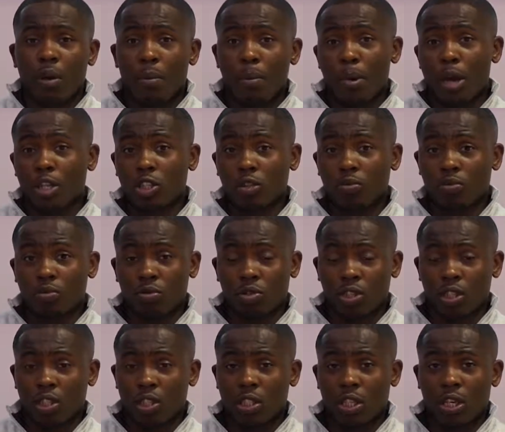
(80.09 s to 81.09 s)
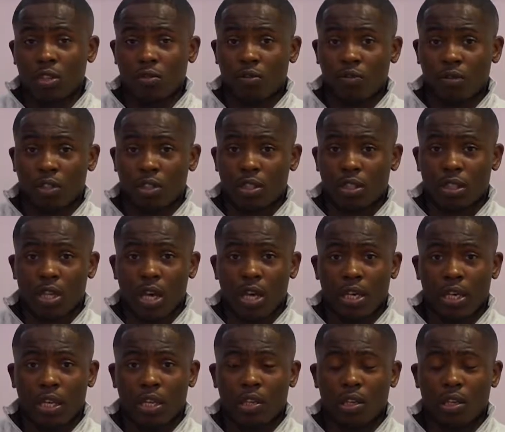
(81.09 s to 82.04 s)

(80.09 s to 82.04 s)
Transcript: measurable success within society,